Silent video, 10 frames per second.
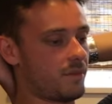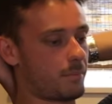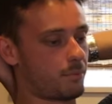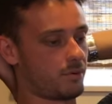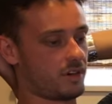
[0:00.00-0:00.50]

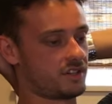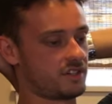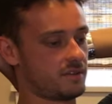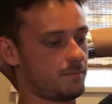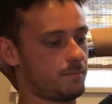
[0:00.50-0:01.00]
the
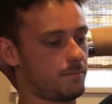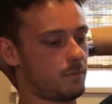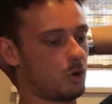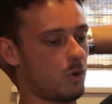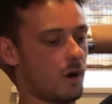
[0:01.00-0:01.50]
Prince
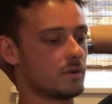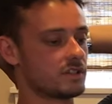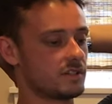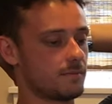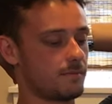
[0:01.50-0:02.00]

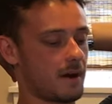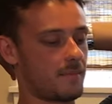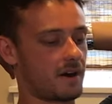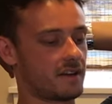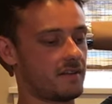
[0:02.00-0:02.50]
quotes
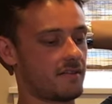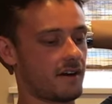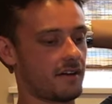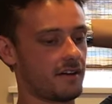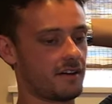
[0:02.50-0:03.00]
by
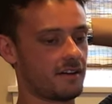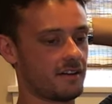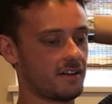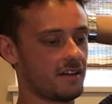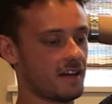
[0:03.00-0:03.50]
Machiavelli
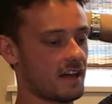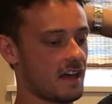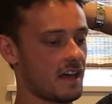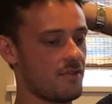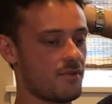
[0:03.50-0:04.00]

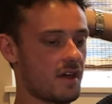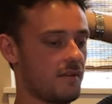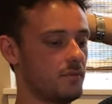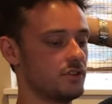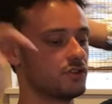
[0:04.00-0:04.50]

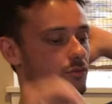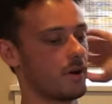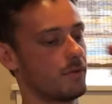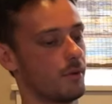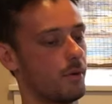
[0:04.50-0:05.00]
than if you
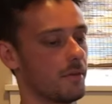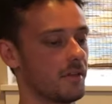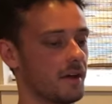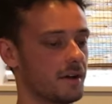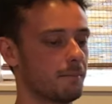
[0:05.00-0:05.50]
just read the
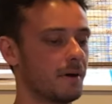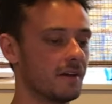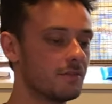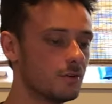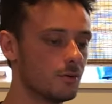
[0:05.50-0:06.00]
whole thing.
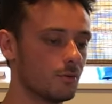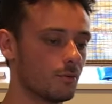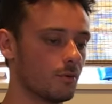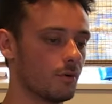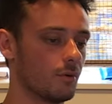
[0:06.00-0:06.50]
But if
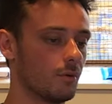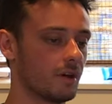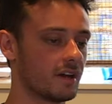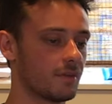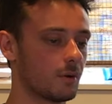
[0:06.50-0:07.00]
you
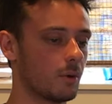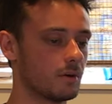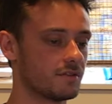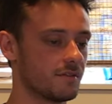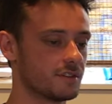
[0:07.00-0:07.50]
look at the
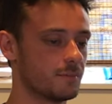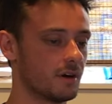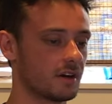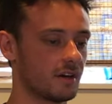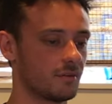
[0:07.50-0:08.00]
quotes from this
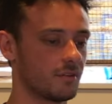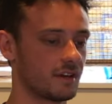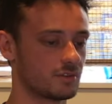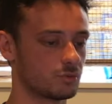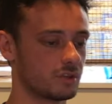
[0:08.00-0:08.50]
book
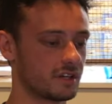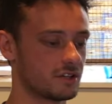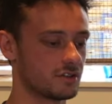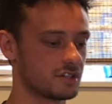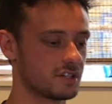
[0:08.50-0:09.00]
and think it's
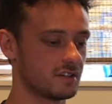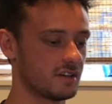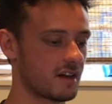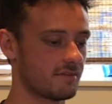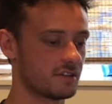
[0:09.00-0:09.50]
really
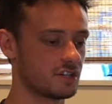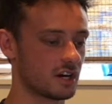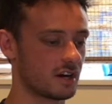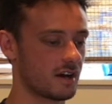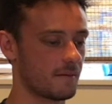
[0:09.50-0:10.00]
interesting, then definitely
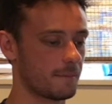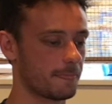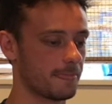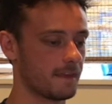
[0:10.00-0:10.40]
check it out.